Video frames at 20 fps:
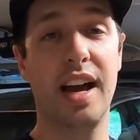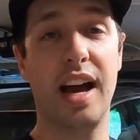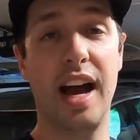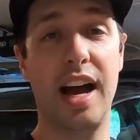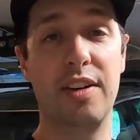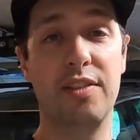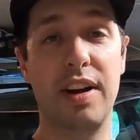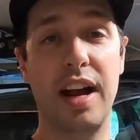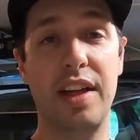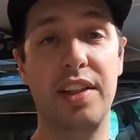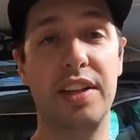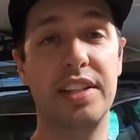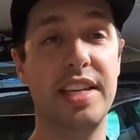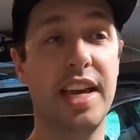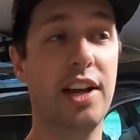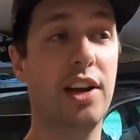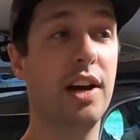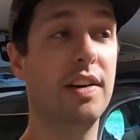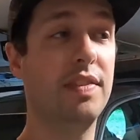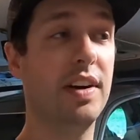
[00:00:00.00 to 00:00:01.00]
I'd rather
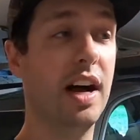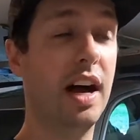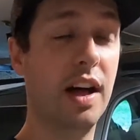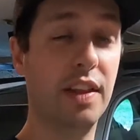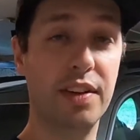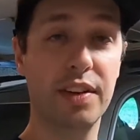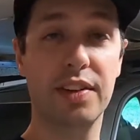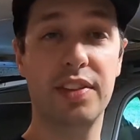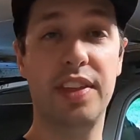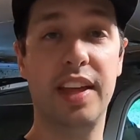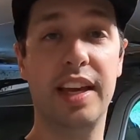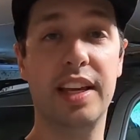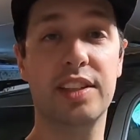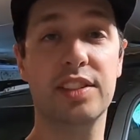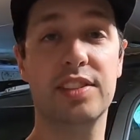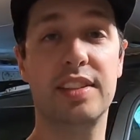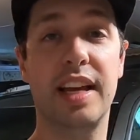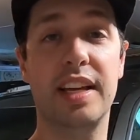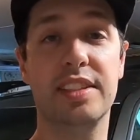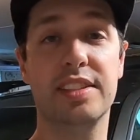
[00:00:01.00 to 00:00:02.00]
take off other
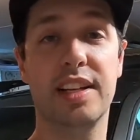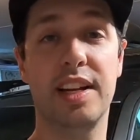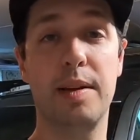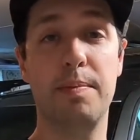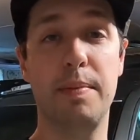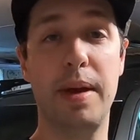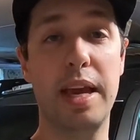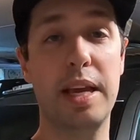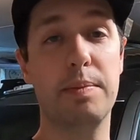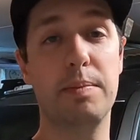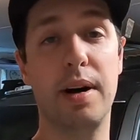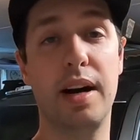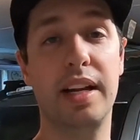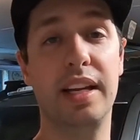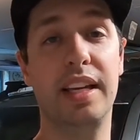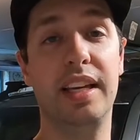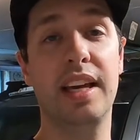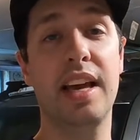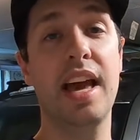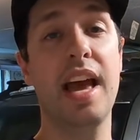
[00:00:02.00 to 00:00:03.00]
things that's going to make
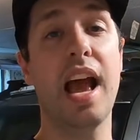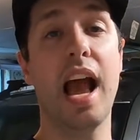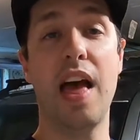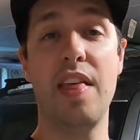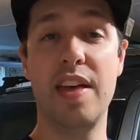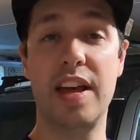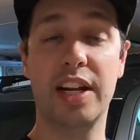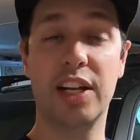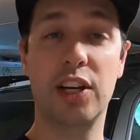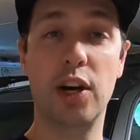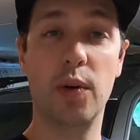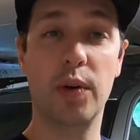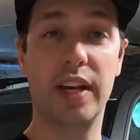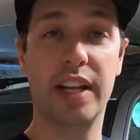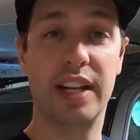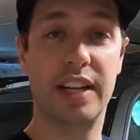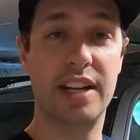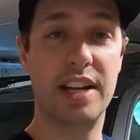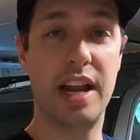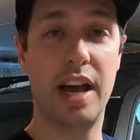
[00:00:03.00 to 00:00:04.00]
money and then go
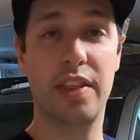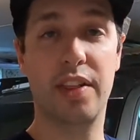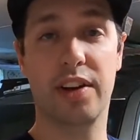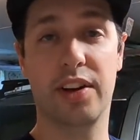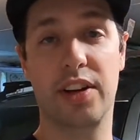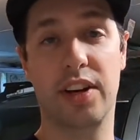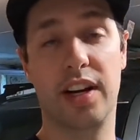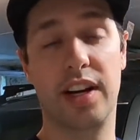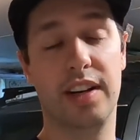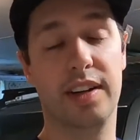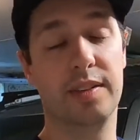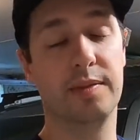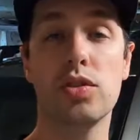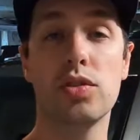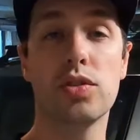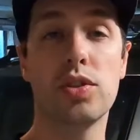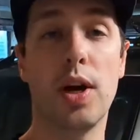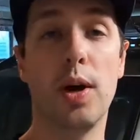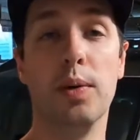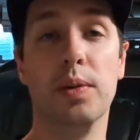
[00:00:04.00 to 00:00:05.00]
get another car.
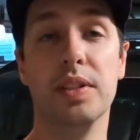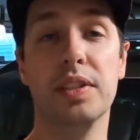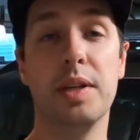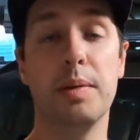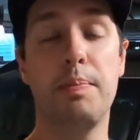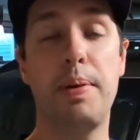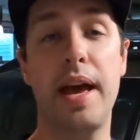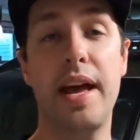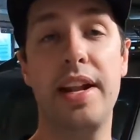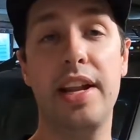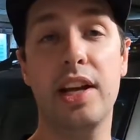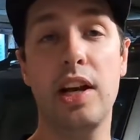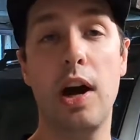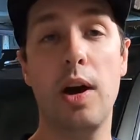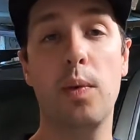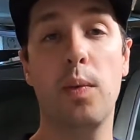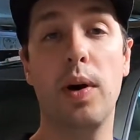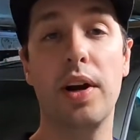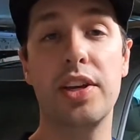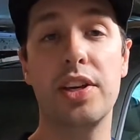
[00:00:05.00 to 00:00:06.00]
So depending
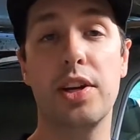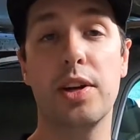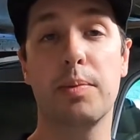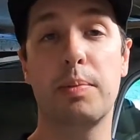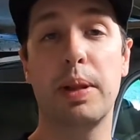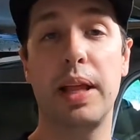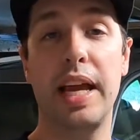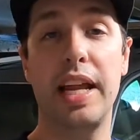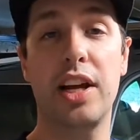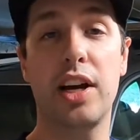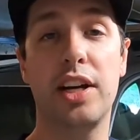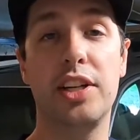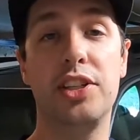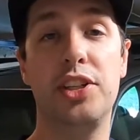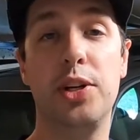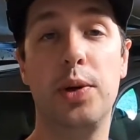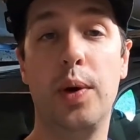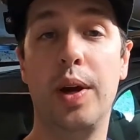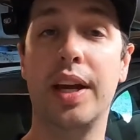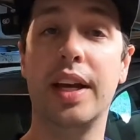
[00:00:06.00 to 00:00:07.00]
on what you're planning on
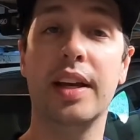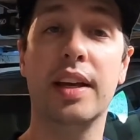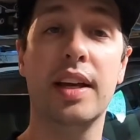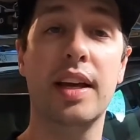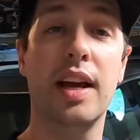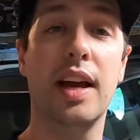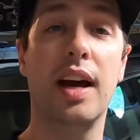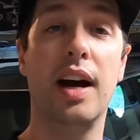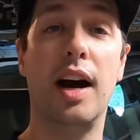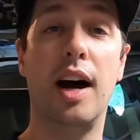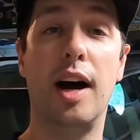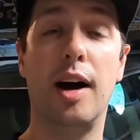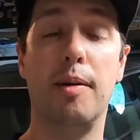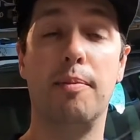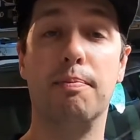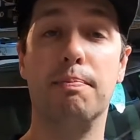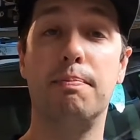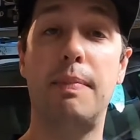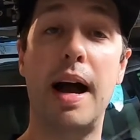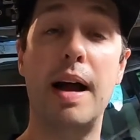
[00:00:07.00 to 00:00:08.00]
doing,
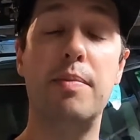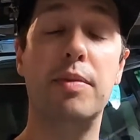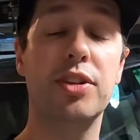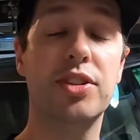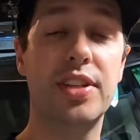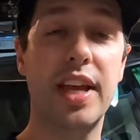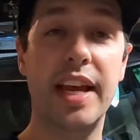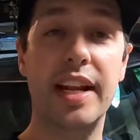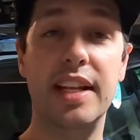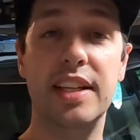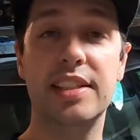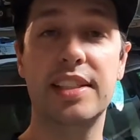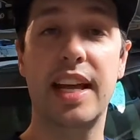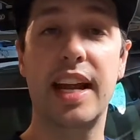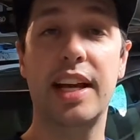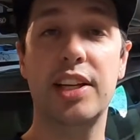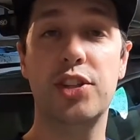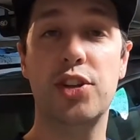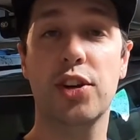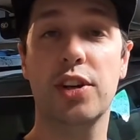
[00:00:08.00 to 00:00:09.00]
my Mercedes that
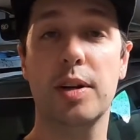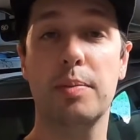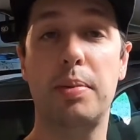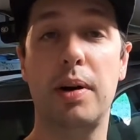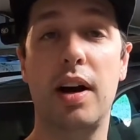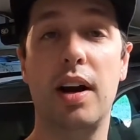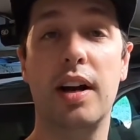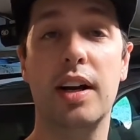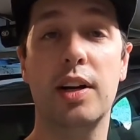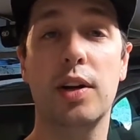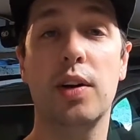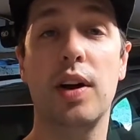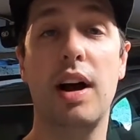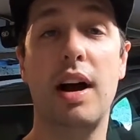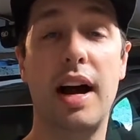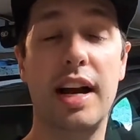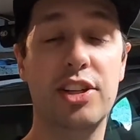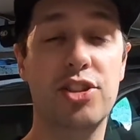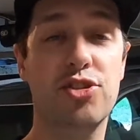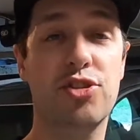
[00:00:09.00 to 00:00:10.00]
I took apart,
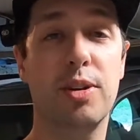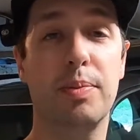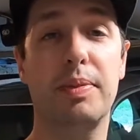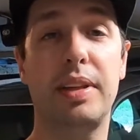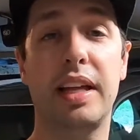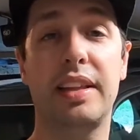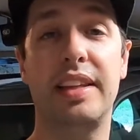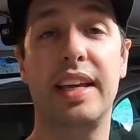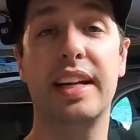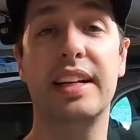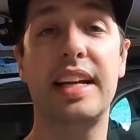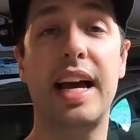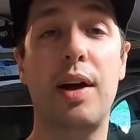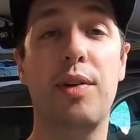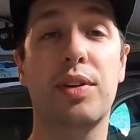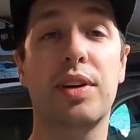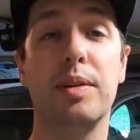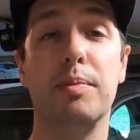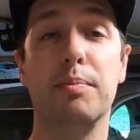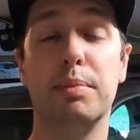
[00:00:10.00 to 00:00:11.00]
I stripped that thing
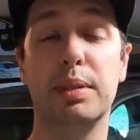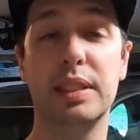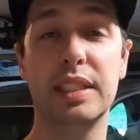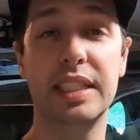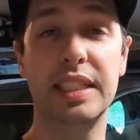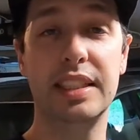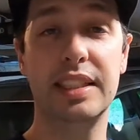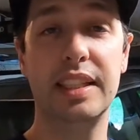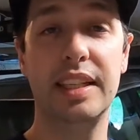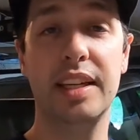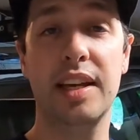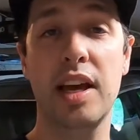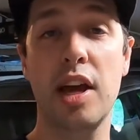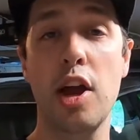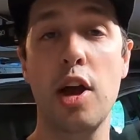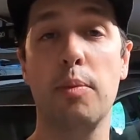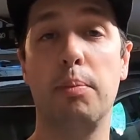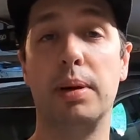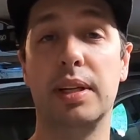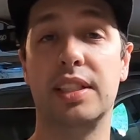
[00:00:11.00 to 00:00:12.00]
down completely,
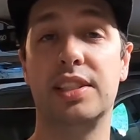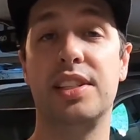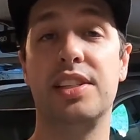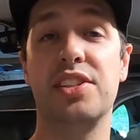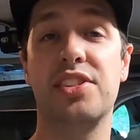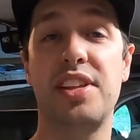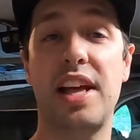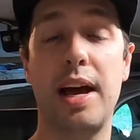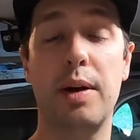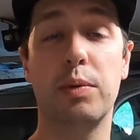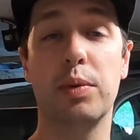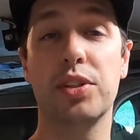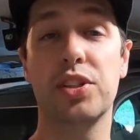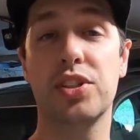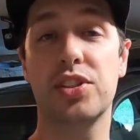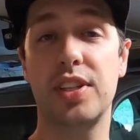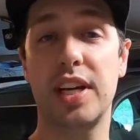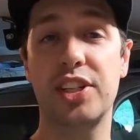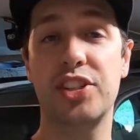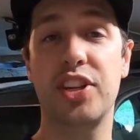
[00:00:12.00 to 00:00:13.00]
but since that was
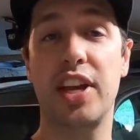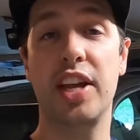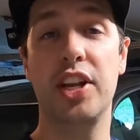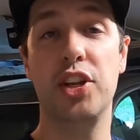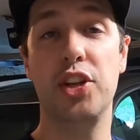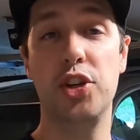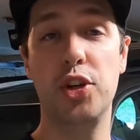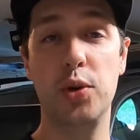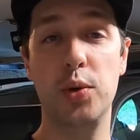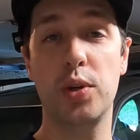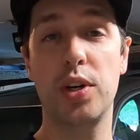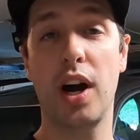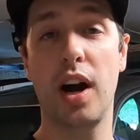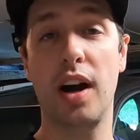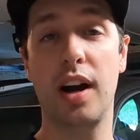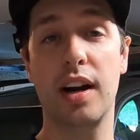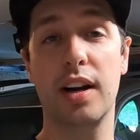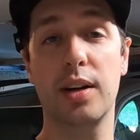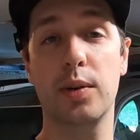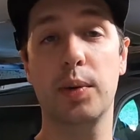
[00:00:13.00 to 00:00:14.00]
such a new
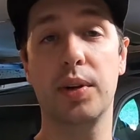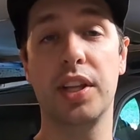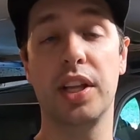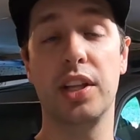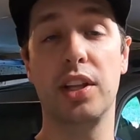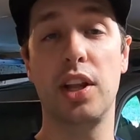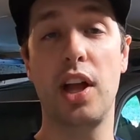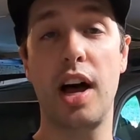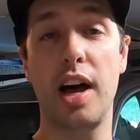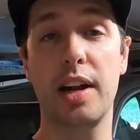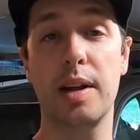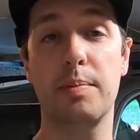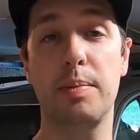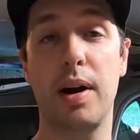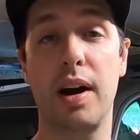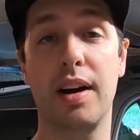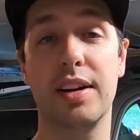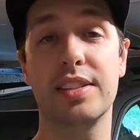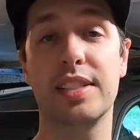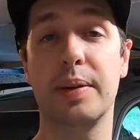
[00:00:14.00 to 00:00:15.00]
car with a lot of
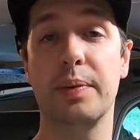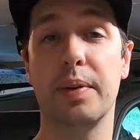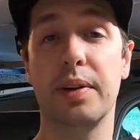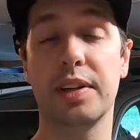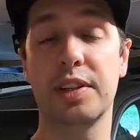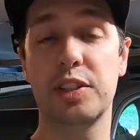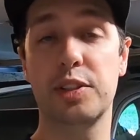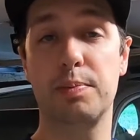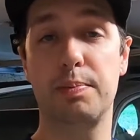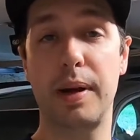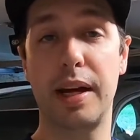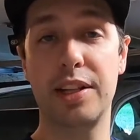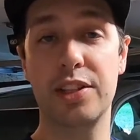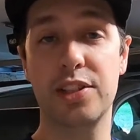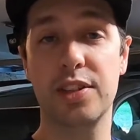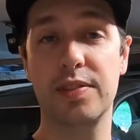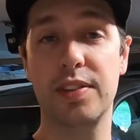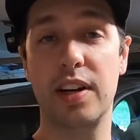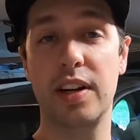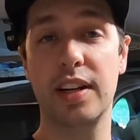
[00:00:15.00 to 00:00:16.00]
parts that were
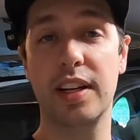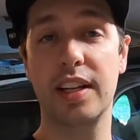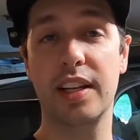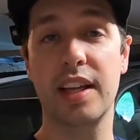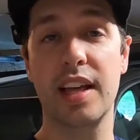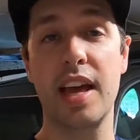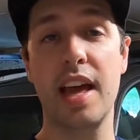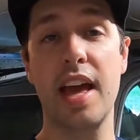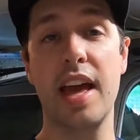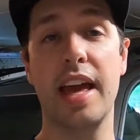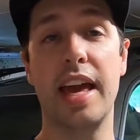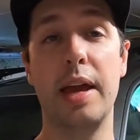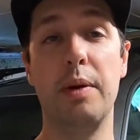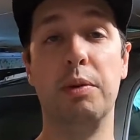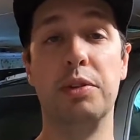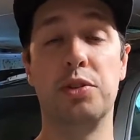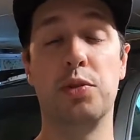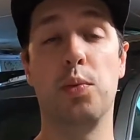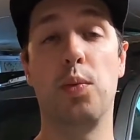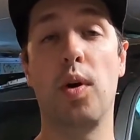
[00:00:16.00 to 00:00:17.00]
expensive on it, it
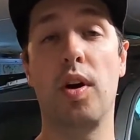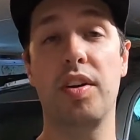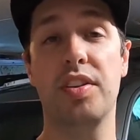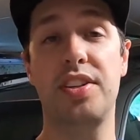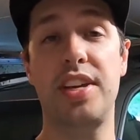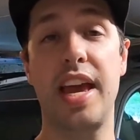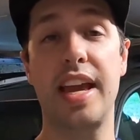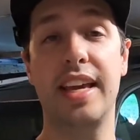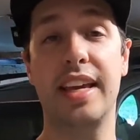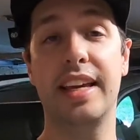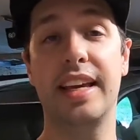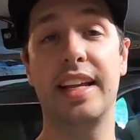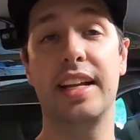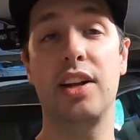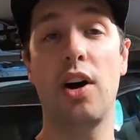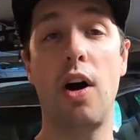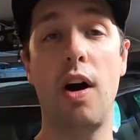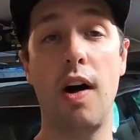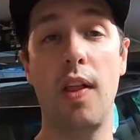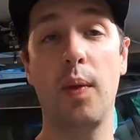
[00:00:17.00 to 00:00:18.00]
was worth taking it
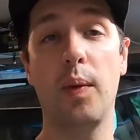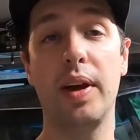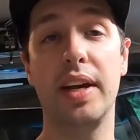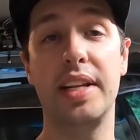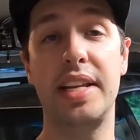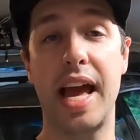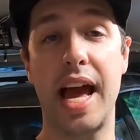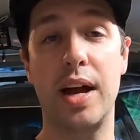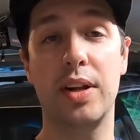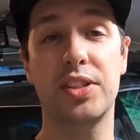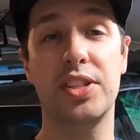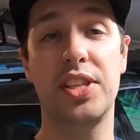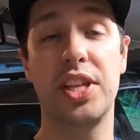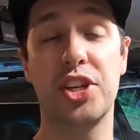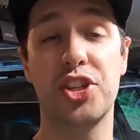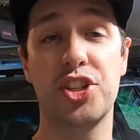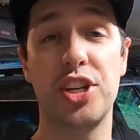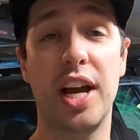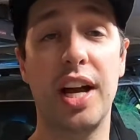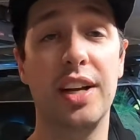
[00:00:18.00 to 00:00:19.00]
all the way down to the
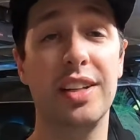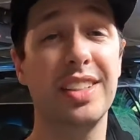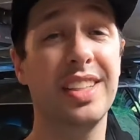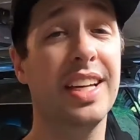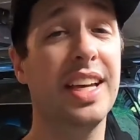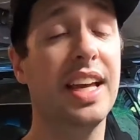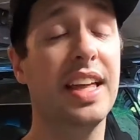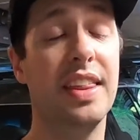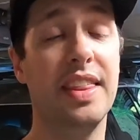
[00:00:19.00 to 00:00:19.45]
shell.